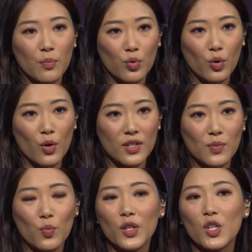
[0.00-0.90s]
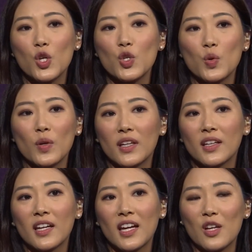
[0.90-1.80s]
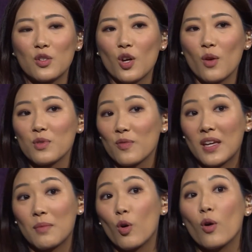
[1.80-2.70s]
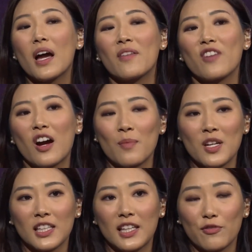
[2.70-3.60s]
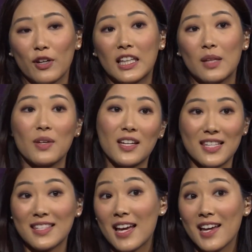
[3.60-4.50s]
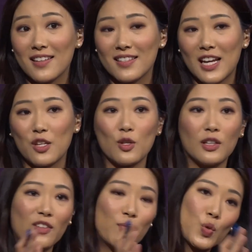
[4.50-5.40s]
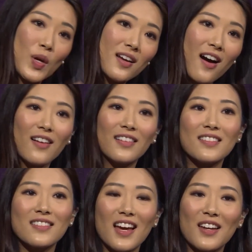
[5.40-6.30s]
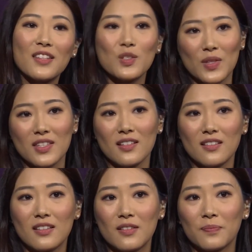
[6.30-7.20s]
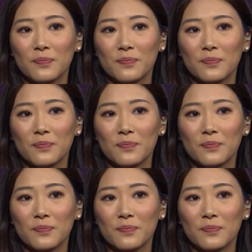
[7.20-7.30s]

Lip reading: abroad? What are you doing in terms of being more environmentally friendly? Because as I understand, you live between Ireland and in Switzerland.